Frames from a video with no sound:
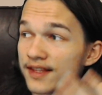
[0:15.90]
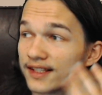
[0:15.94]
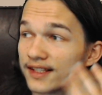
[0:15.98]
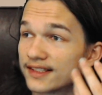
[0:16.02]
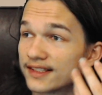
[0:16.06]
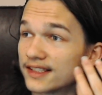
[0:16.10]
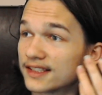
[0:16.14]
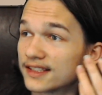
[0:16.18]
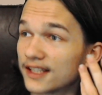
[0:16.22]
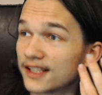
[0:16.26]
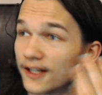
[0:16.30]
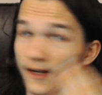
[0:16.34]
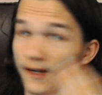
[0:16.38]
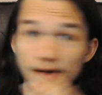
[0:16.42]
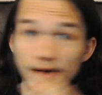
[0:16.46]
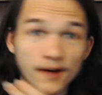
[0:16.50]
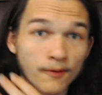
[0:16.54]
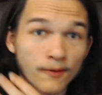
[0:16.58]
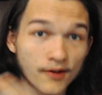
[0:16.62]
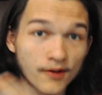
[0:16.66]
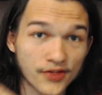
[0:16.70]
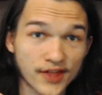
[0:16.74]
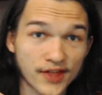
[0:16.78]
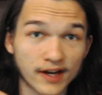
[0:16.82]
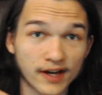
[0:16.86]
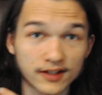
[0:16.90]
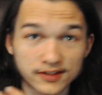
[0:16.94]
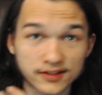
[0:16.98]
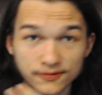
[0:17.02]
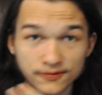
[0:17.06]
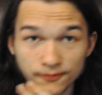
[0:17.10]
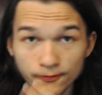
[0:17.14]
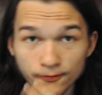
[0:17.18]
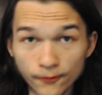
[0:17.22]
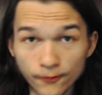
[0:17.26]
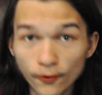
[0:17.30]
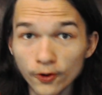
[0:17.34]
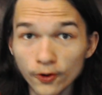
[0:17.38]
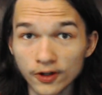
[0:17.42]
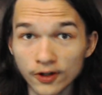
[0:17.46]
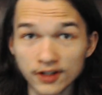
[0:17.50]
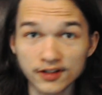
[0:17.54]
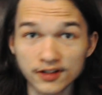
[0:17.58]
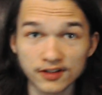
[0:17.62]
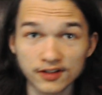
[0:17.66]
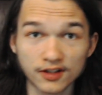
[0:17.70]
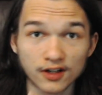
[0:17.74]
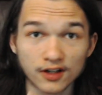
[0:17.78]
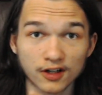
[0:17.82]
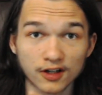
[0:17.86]
is a
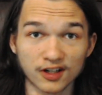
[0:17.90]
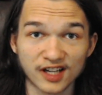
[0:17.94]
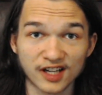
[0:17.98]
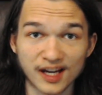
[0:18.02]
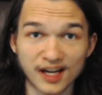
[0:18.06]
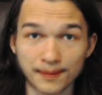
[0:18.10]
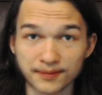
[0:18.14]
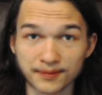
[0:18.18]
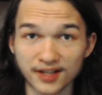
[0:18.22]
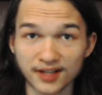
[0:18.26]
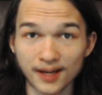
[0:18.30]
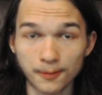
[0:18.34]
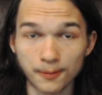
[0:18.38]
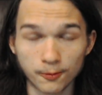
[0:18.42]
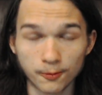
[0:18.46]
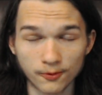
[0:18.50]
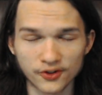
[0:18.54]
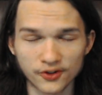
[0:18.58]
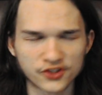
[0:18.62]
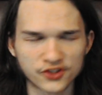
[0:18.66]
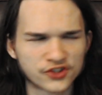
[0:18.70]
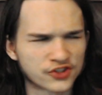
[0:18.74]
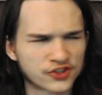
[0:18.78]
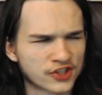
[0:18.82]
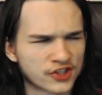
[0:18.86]
$1,400 laptop, which